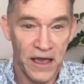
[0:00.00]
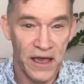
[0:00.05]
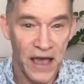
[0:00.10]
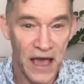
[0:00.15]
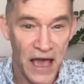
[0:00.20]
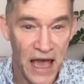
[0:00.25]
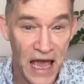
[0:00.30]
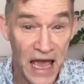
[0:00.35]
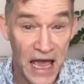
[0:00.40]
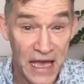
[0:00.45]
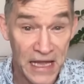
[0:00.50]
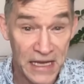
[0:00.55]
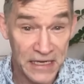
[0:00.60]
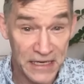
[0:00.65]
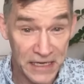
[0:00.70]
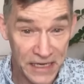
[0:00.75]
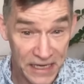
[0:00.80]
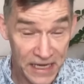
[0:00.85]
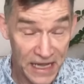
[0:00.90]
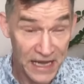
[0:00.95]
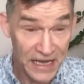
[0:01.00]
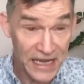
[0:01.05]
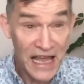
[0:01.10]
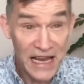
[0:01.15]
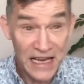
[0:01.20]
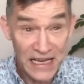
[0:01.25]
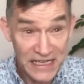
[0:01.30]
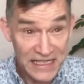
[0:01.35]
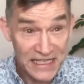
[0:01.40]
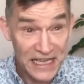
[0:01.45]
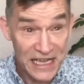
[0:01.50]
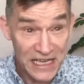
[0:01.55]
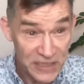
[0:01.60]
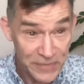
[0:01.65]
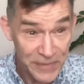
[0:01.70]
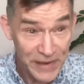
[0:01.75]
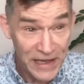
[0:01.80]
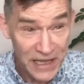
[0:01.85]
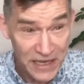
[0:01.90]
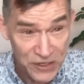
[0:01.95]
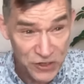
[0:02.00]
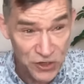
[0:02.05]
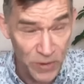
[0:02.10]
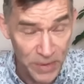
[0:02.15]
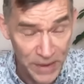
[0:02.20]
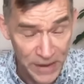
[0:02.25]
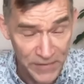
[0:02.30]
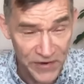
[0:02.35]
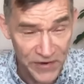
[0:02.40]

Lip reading: And again, it's a bit like Tropic of